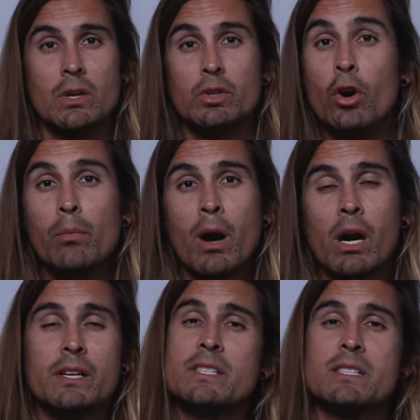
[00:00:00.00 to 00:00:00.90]
no
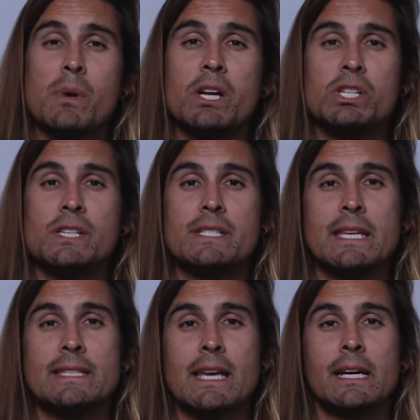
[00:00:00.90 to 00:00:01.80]
marks, smudges
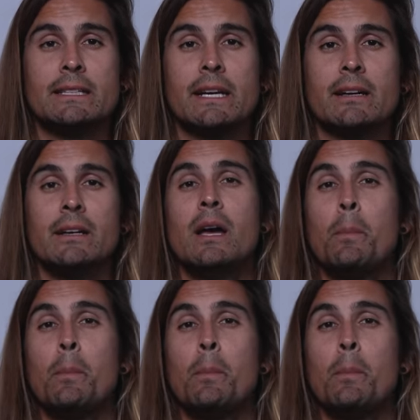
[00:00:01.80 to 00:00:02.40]
inside there.